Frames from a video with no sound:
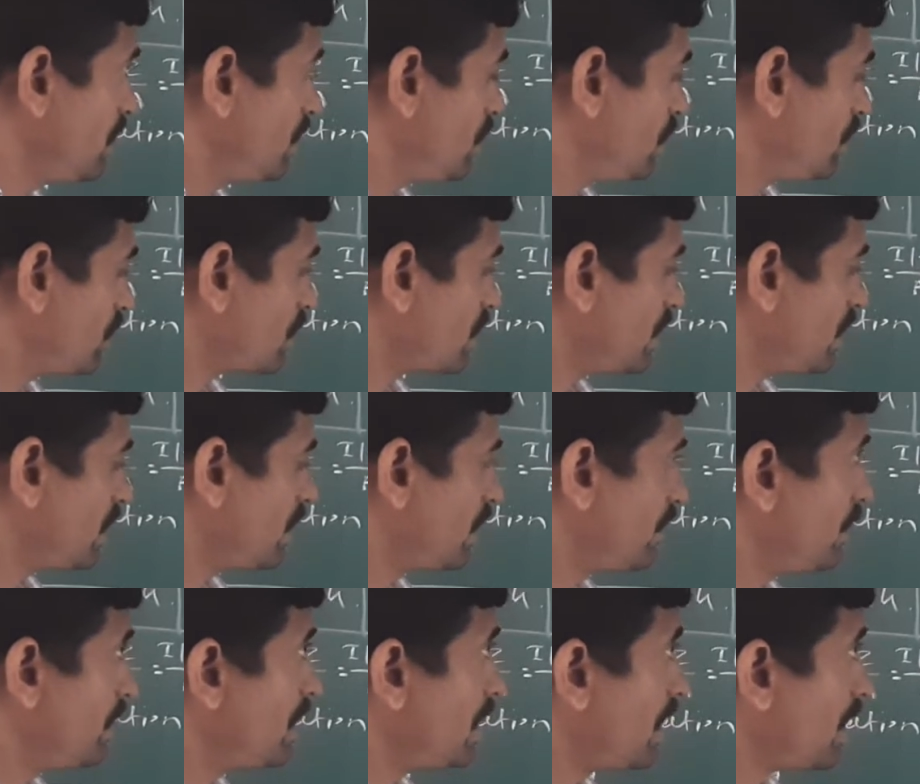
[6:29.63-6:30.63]

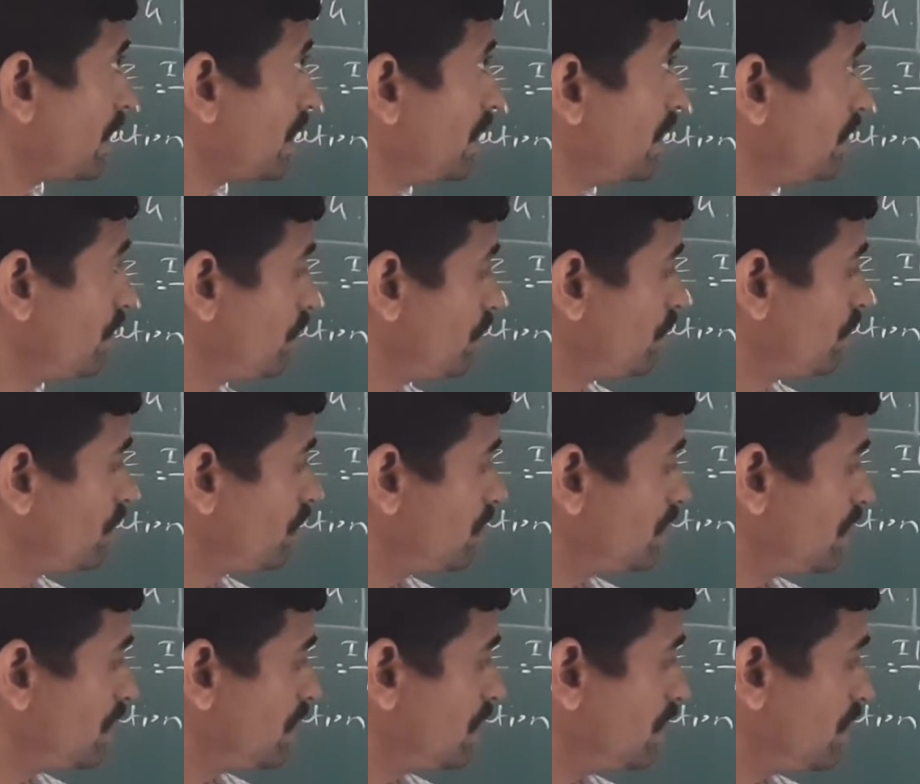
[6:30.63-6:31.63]
Okay. Again, you know
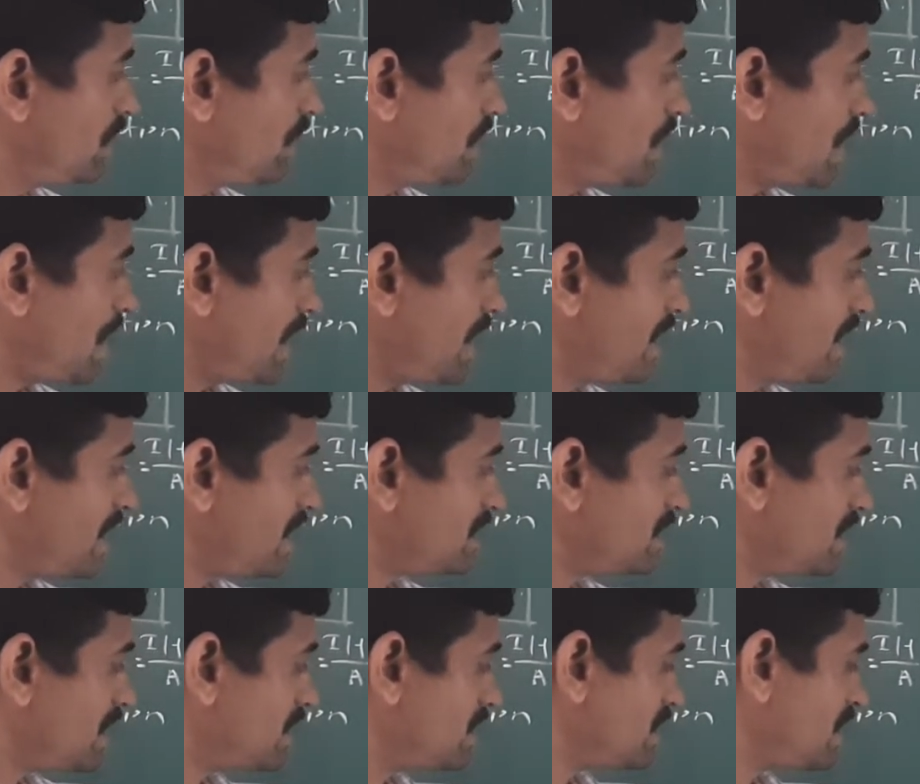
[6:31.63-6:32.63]
the
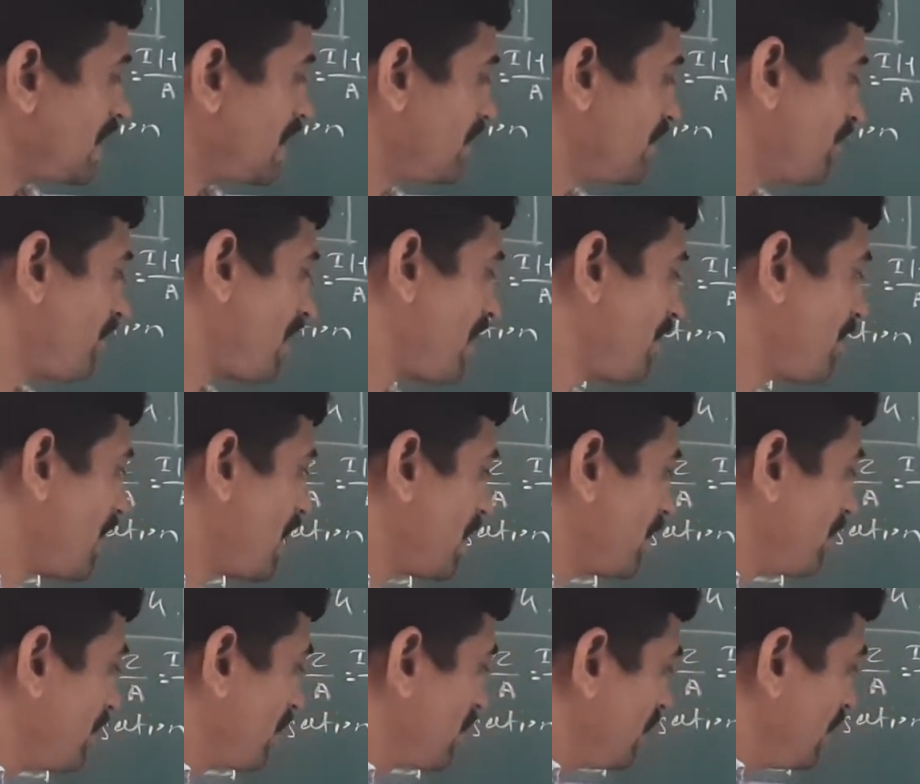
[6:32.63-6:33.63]
Ixx and y bar.
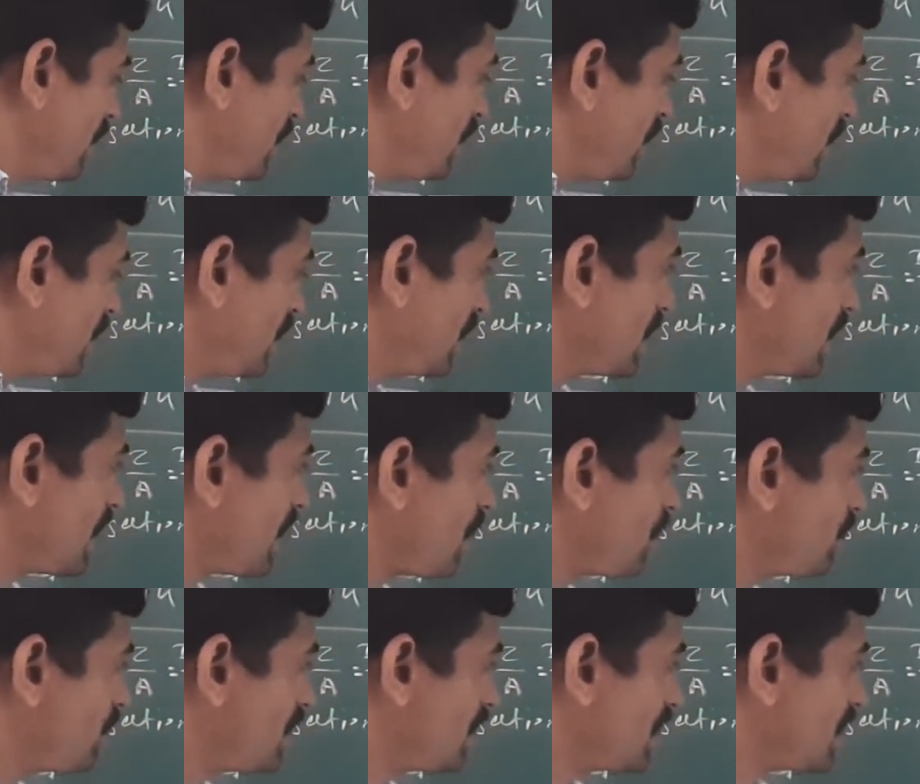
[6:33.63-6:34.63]
Area
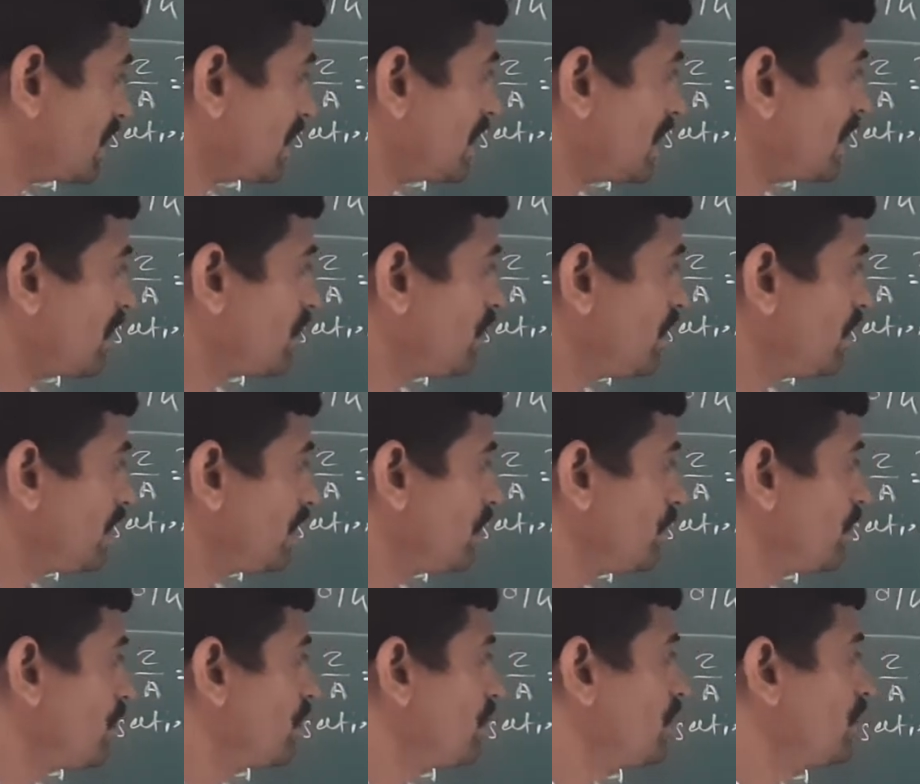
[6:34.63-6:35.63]
of the rectangular,
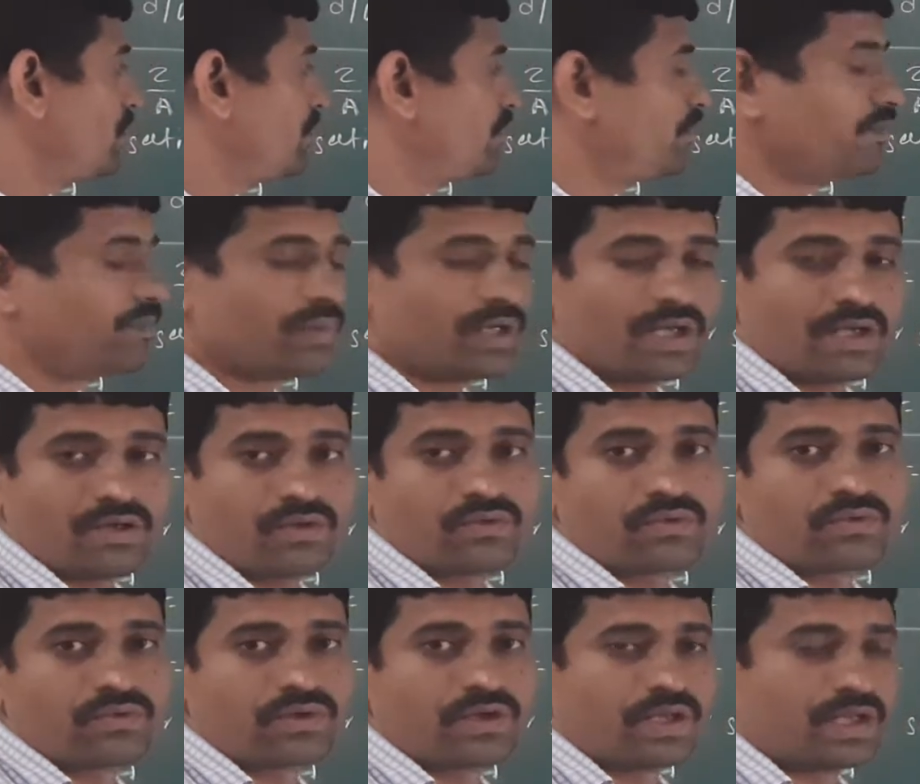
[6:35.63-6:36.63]
you know, B
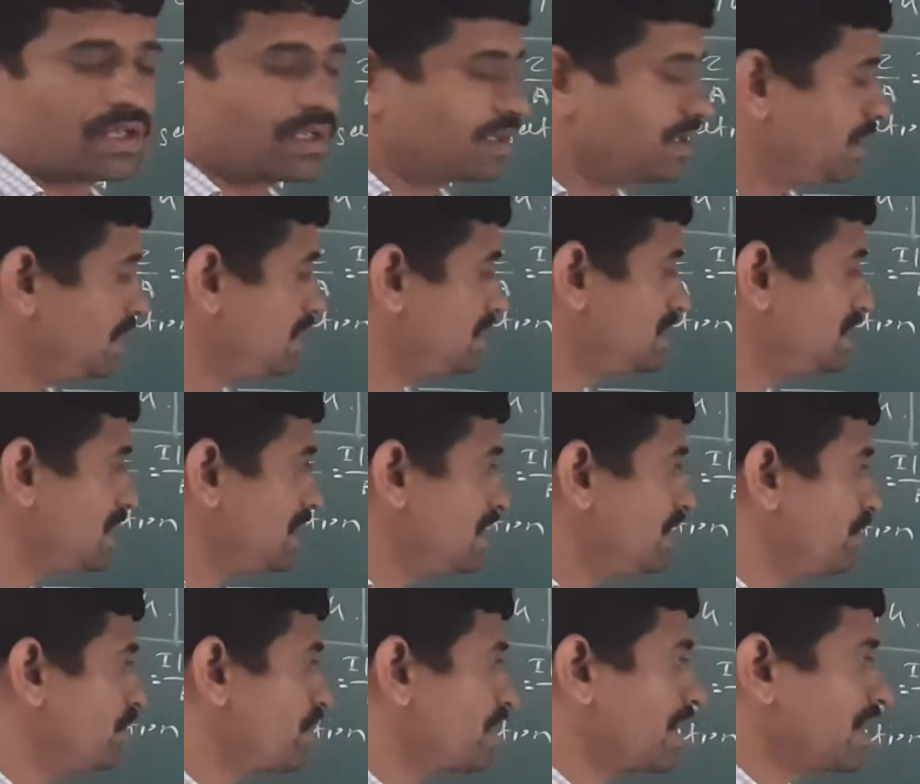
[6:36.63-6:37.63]
into D. Easily
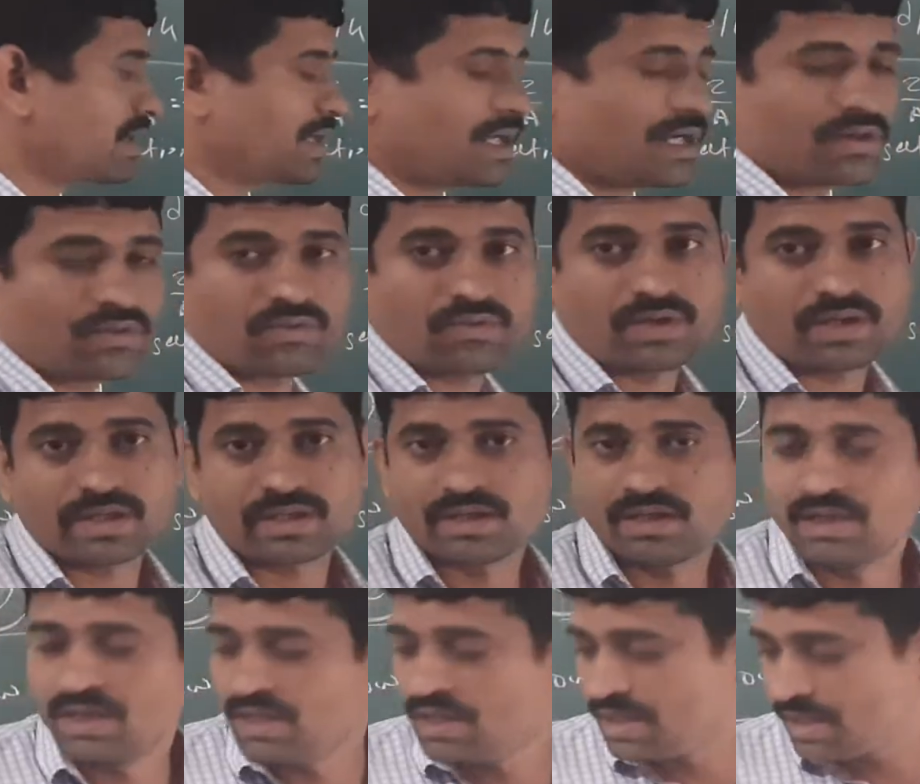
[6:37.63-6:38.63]
you can calculate.
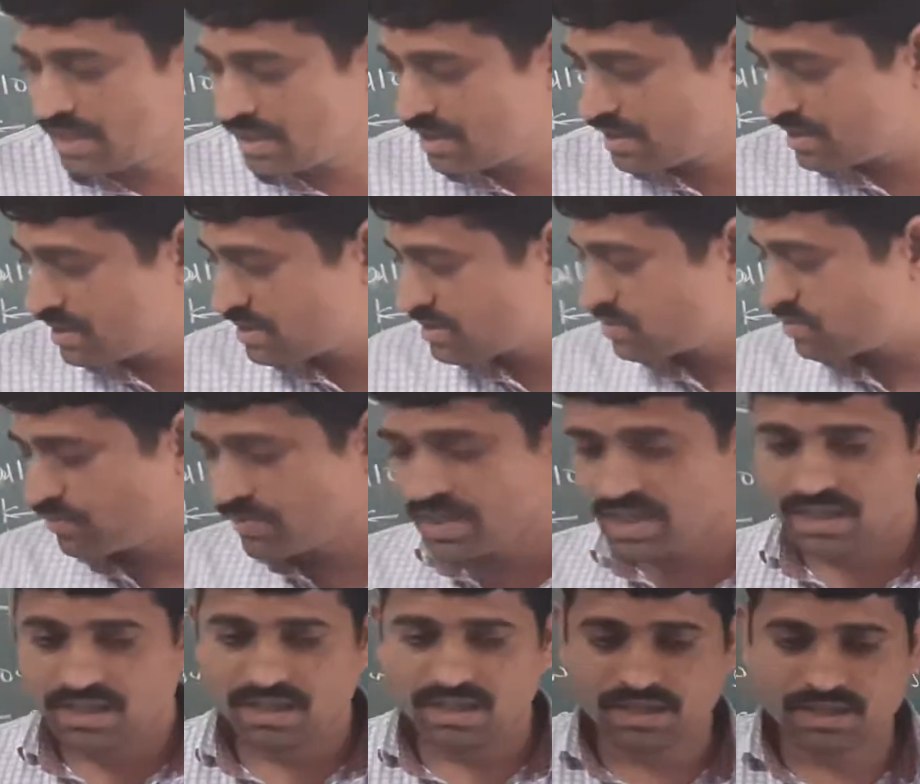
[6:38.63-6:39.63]
In this
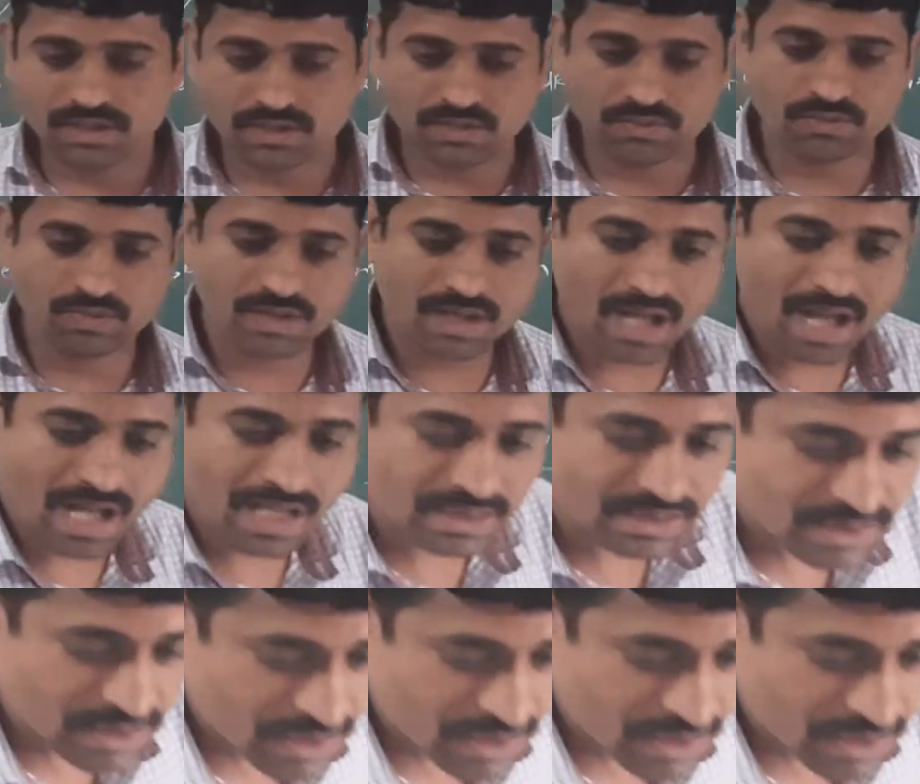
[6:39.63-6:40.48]
way, you will ask